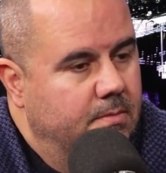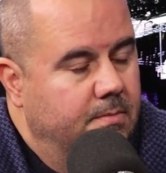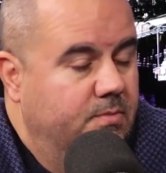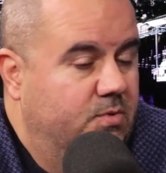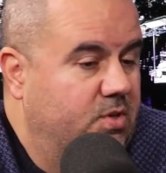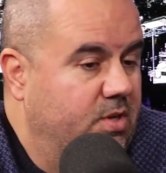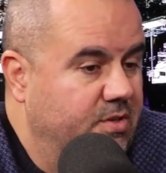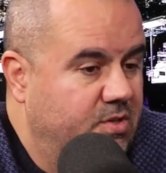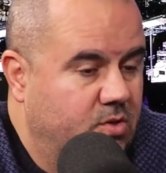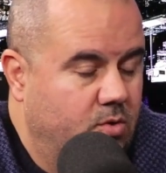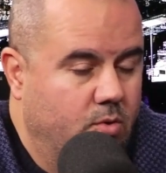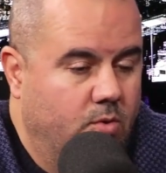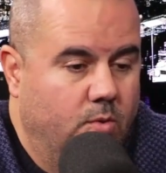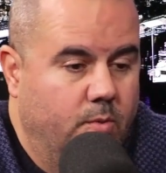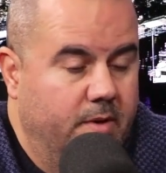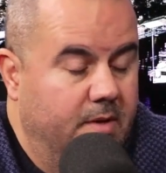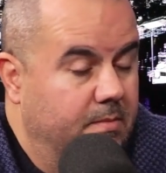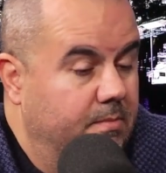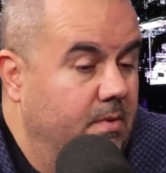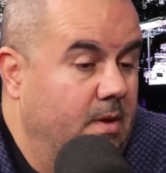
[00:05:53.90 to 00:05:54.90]
it was a good school.
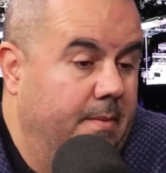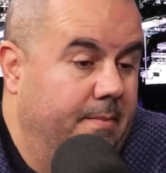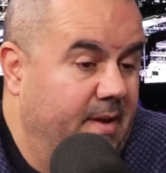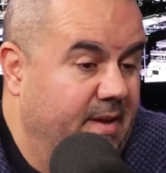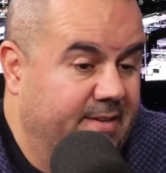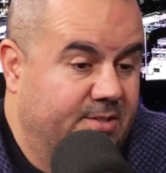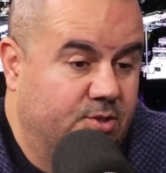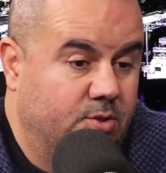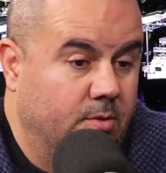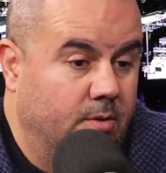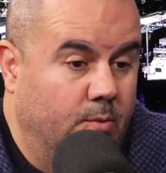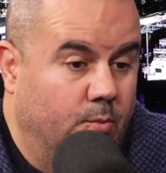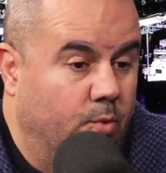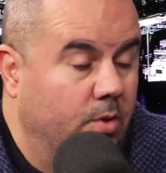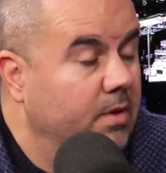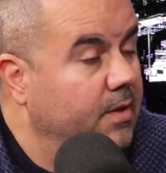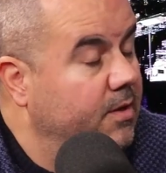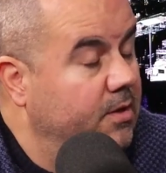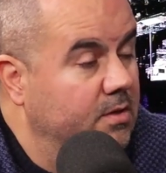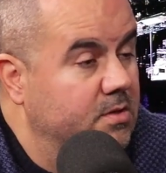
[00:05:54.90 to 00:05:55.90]
We had, actually
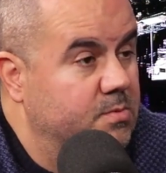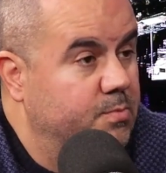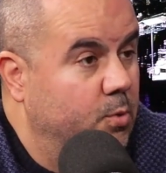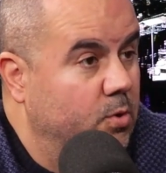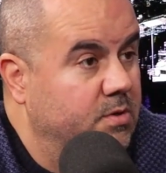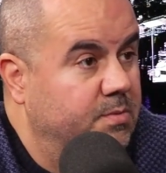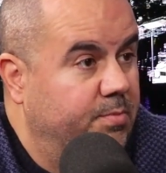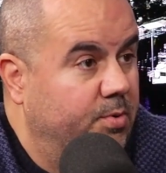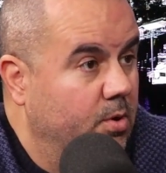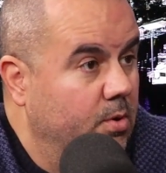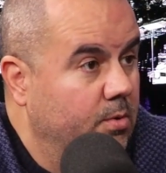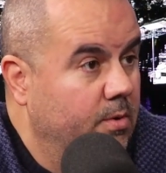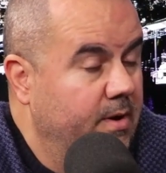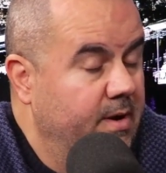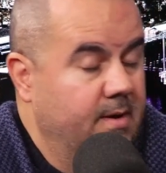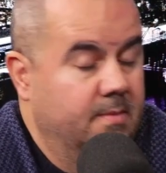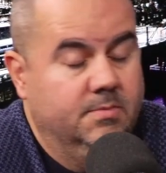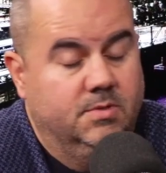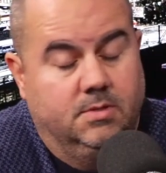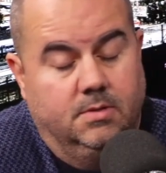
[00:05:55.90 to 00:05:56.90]
really good sports
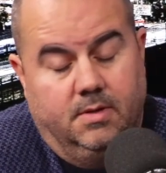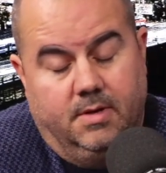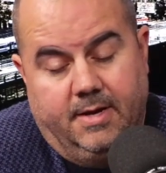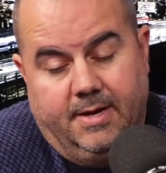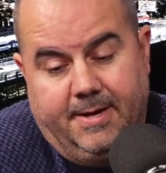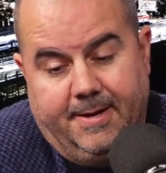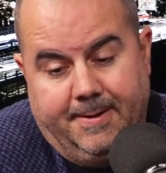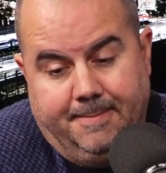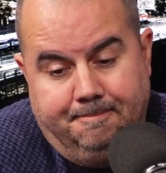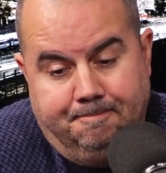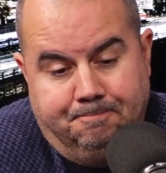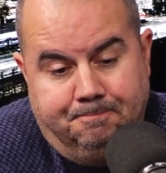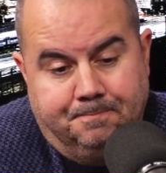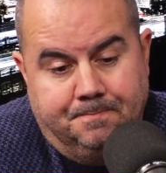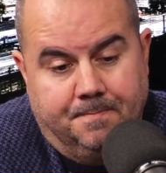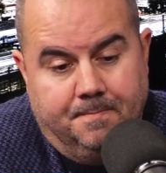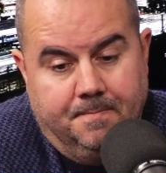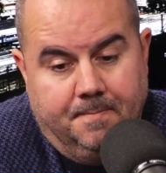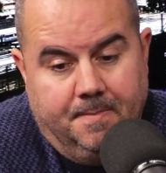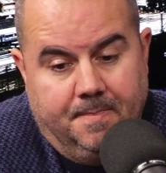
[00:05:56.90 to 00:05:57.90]
programs.
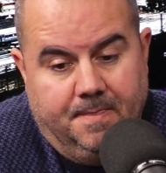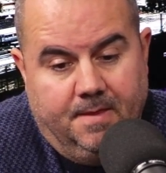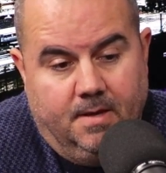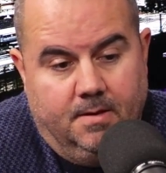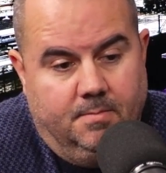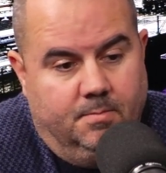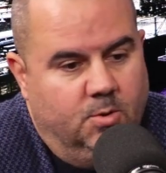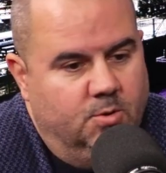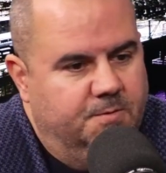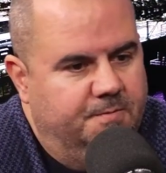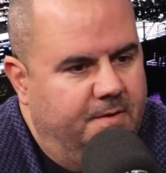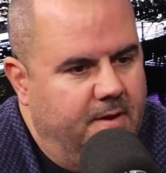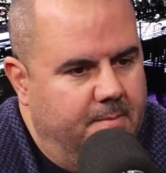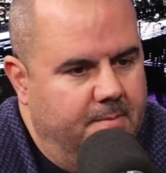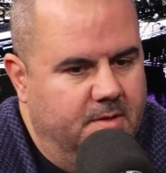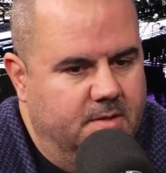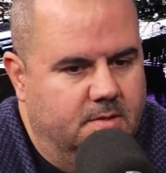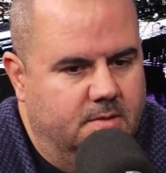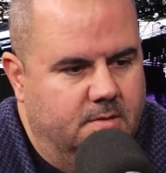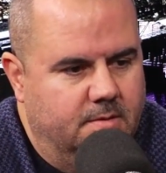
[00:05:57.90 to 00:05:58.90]
Most
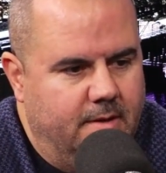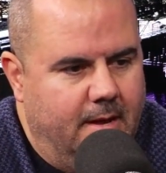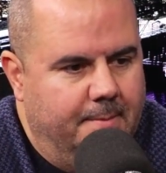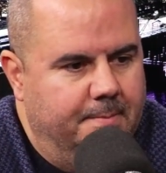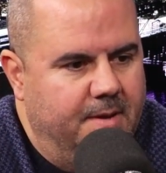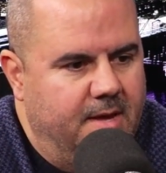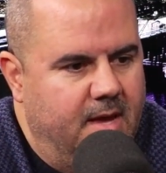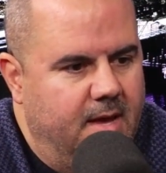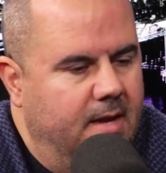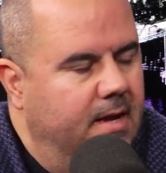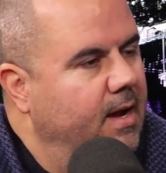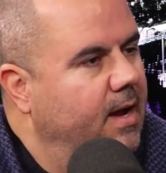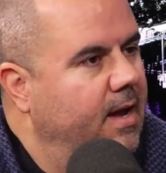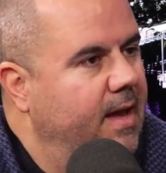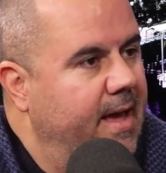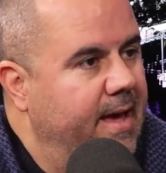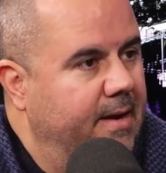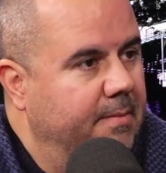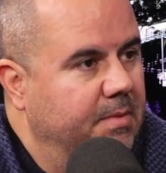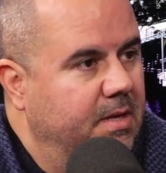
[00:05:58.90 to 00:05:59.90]
famous NBA guy,
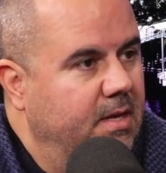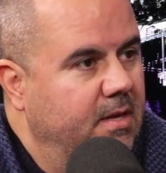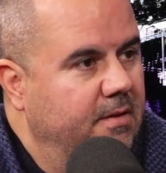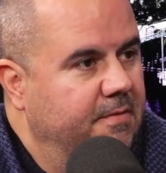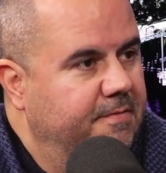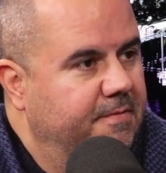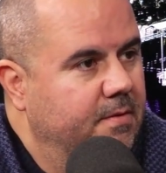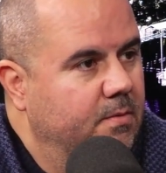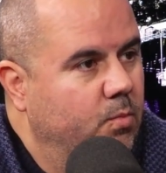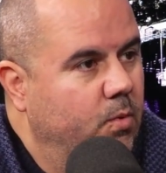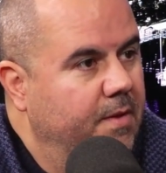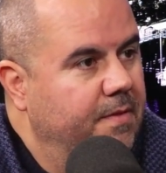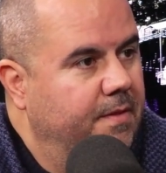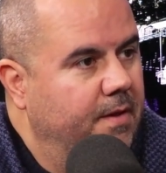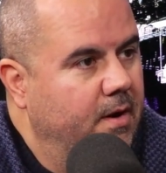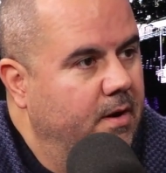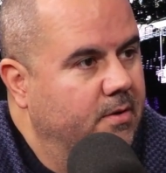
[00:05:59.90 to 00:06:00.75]
Adam Keefe, went there.